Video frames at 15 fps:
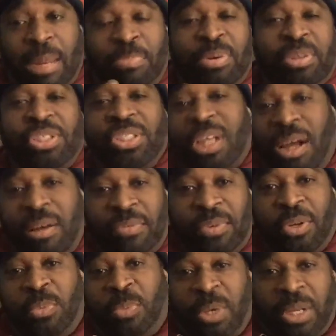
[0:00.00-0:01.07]
pushing the
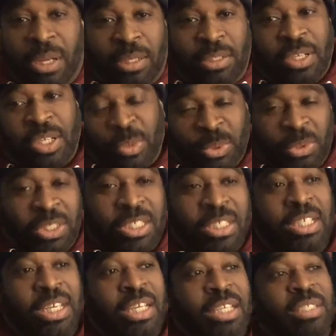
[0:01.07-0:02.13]
envelope with Untouchable
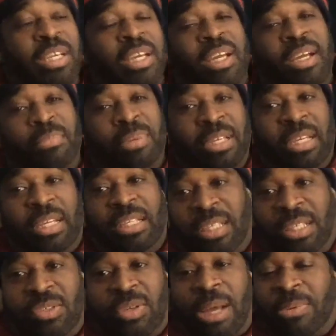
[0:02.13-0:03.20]
DJs. But yeah,
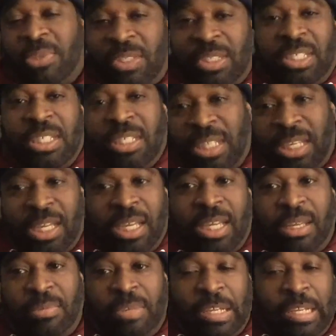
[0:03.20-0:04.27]
Teardrops is a
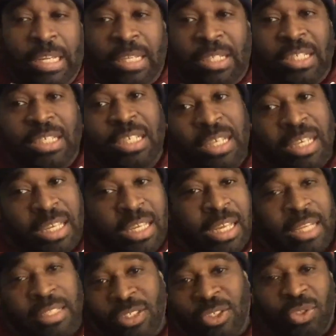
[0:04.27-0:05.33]
DJ, an engineer. He
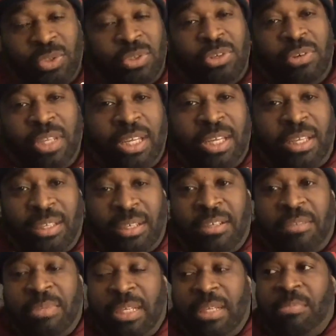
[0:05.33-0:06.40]
has a studio there, you know
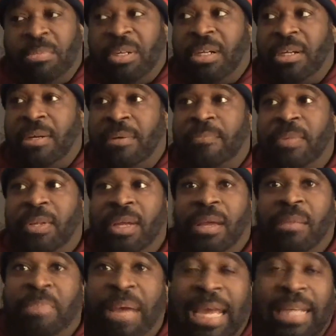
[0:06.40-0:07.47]
what I mean? But
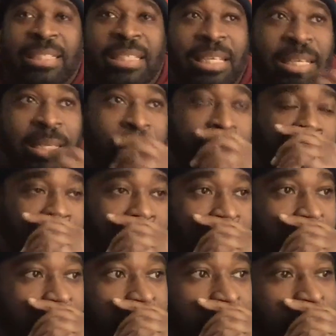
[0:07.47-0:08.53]
back then,
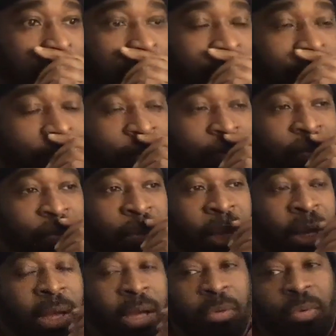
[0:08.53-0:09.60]

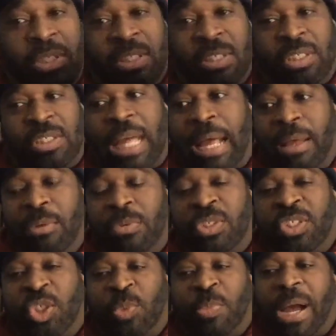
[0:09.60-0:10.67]
it was the spot
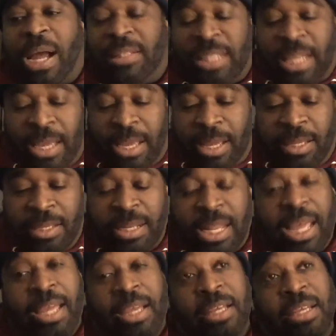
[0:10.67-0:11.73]
that
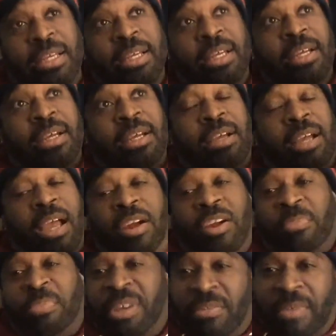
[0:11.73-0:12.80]
like
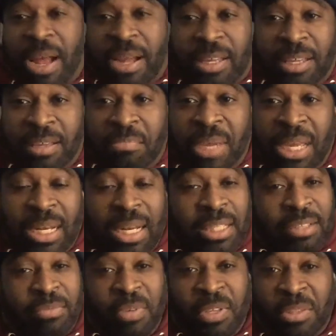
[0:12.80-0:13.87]
Eric B and Rakim made Let
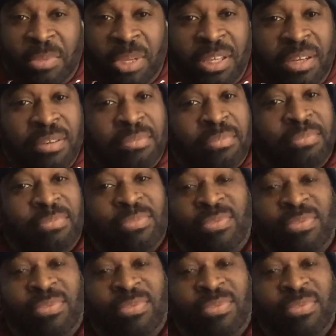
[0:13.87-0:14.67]
the Rhythm Hit Him.